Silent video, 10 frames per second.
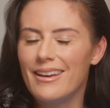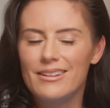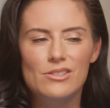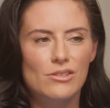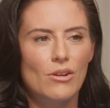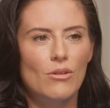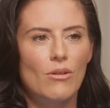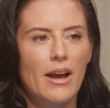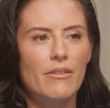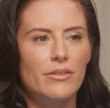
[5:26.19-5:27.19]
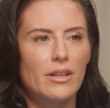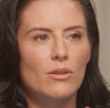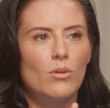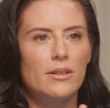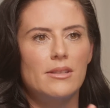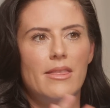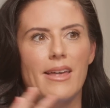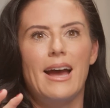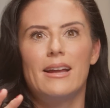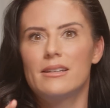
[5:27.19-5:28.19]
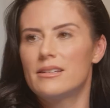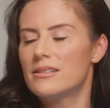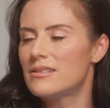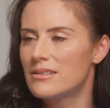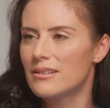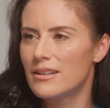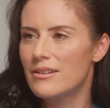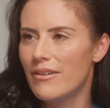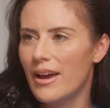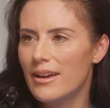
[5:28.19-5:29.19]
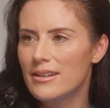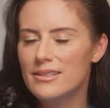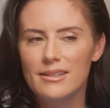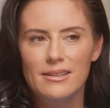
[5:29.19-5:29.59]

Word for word: And so I feel like once that is solidified,